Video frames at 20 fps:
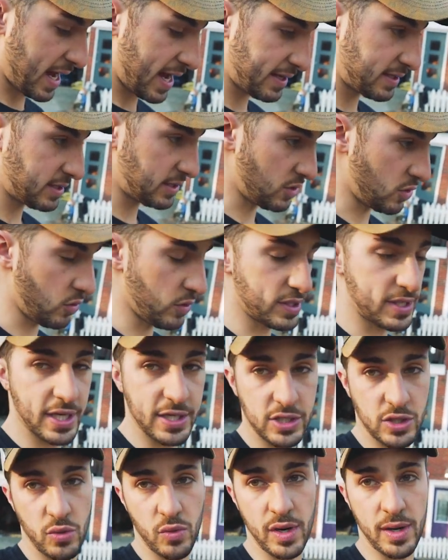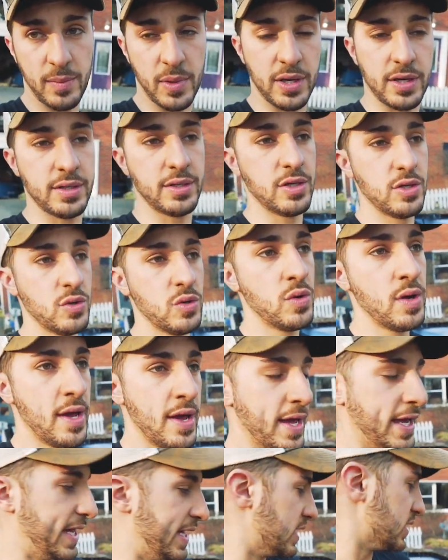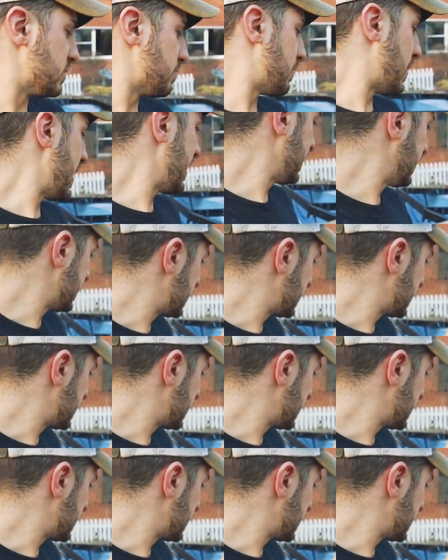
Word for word: on. So essentially what I'm gonna do is paint